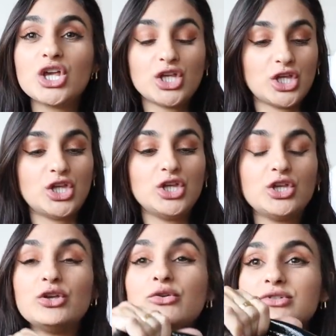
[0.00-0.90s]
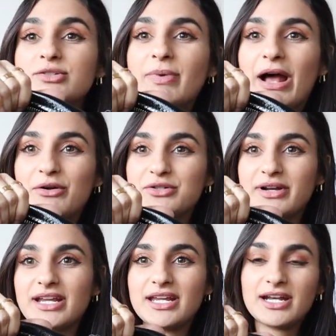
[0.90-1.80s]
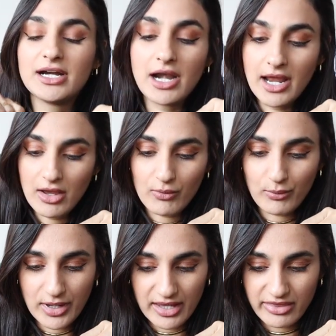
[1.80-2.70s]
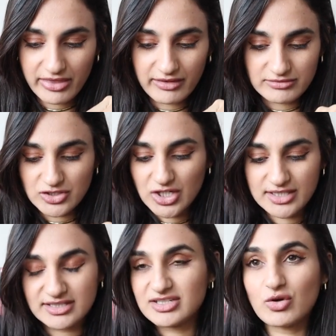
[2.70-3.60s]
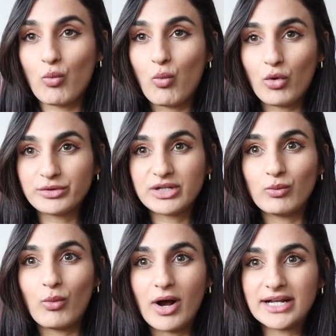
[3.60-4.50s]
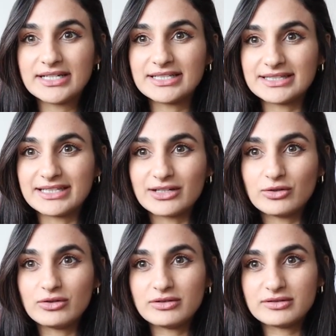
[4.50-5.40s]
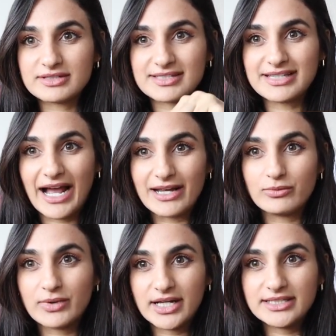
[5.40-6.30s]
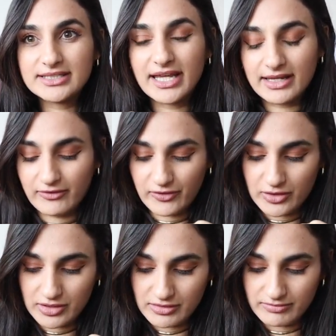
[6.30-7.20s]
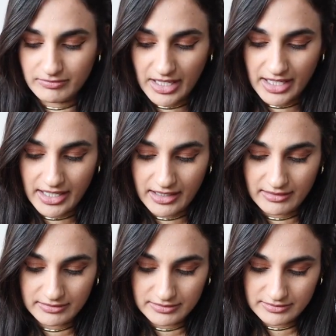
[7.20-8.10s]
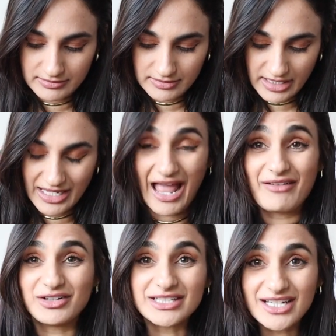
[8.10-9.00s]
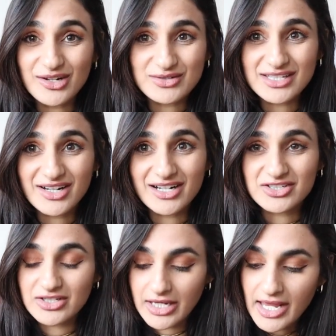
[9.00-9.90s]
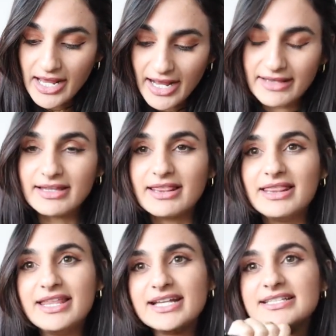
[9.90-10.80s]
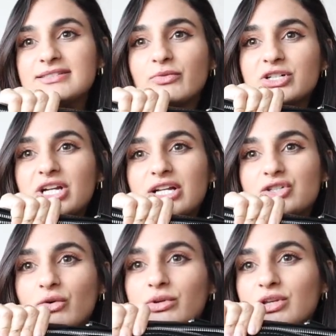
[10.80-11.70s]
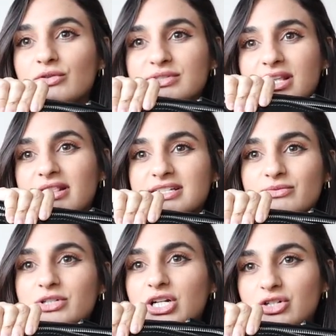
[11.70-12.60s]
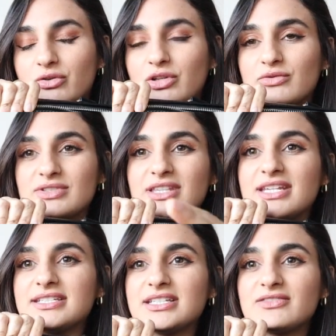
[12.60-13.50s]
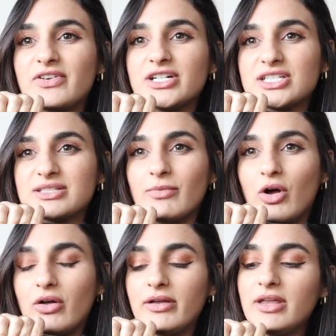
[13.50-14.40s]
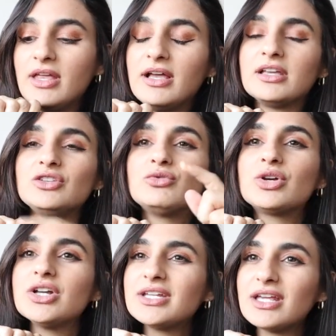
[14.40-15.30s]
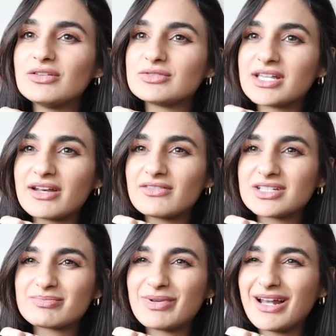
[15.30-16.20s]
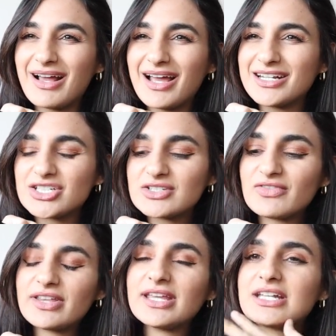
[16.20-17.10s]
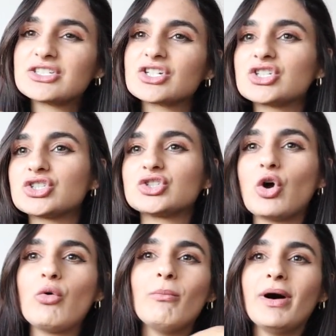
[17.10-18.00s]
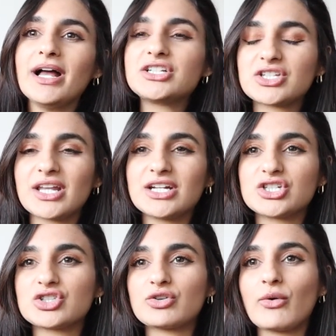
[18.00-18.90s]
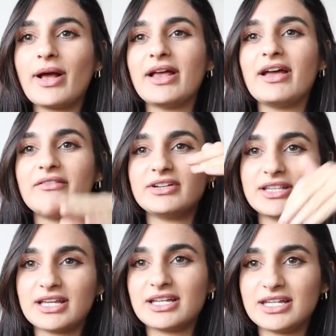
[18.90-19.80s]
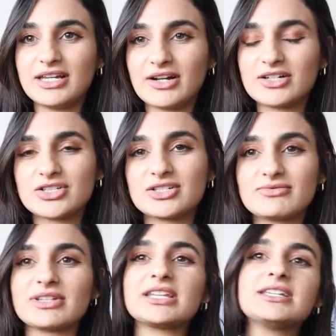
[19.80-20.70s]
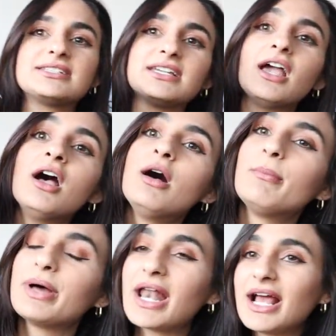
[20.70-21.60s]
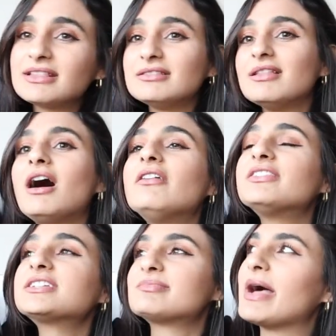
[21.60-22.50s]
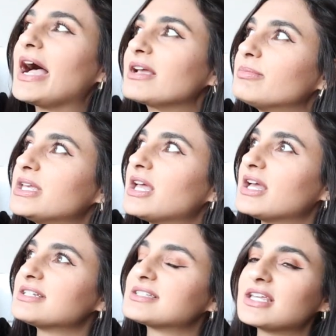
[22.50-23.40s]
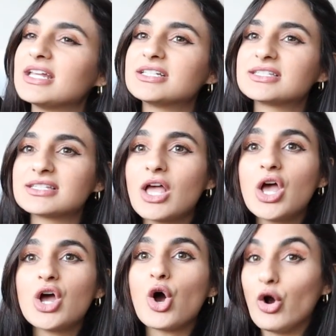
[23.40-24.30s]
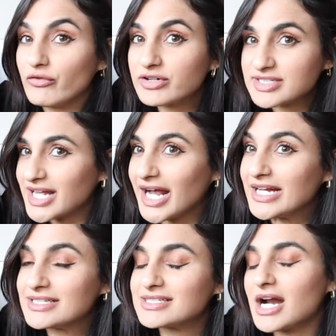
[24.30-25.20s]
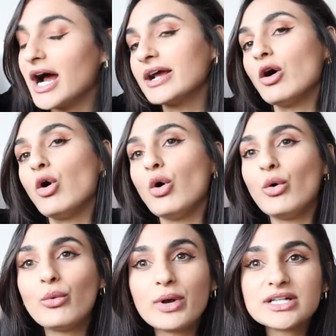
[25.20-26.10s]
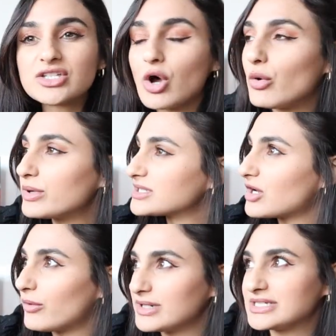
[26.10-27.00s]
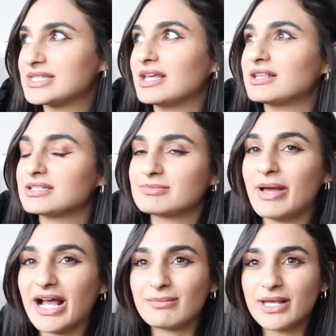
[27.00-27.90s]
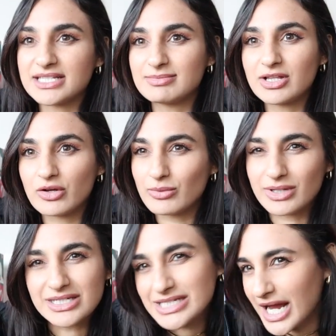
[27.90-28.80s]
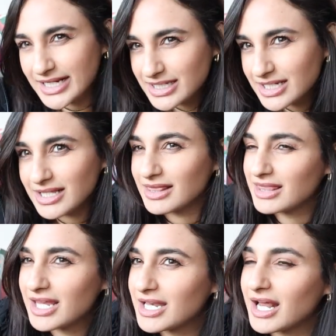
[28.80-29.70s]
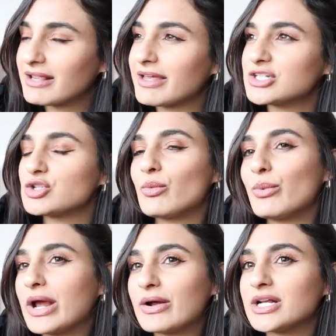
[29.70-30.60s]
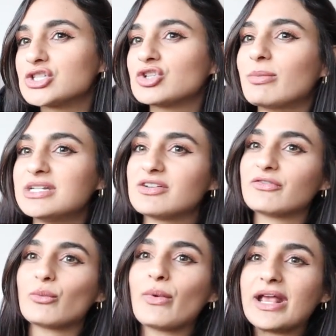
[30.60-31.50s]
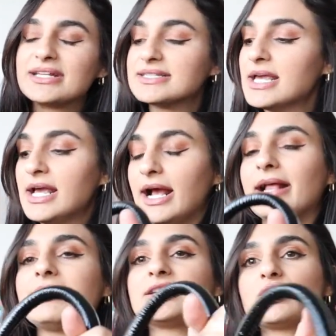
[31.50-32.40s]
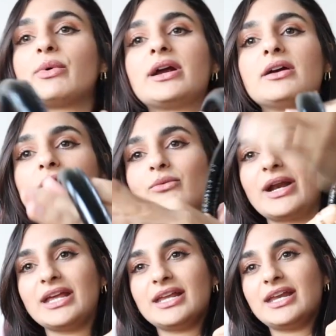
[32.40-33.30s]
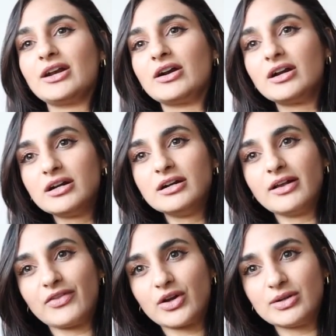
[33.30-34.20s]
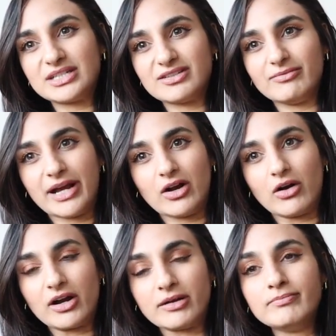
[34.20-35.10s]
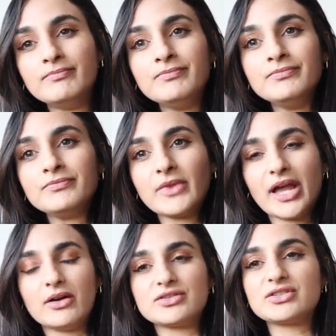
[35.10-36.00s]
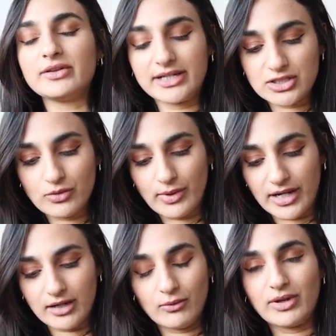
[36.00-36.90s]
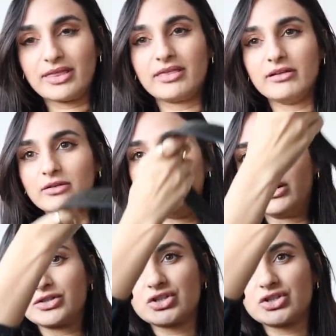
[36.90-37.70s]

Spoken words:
huge pouch right here with just only one little side one, like for my, like everything goes in there actually. And then this, which I don't use, and this, which I don't use. This is very small. You could get use out of this, but I just feel like it's just so much that I just throw everything in here. It's just really easy. But I love this bag because it's oversized. I always, always, always think this bag makes me look really tiny and thin. I like to wear it so many different ways. I like to wear it right here at the crease of my arm. I also like to wear it with the long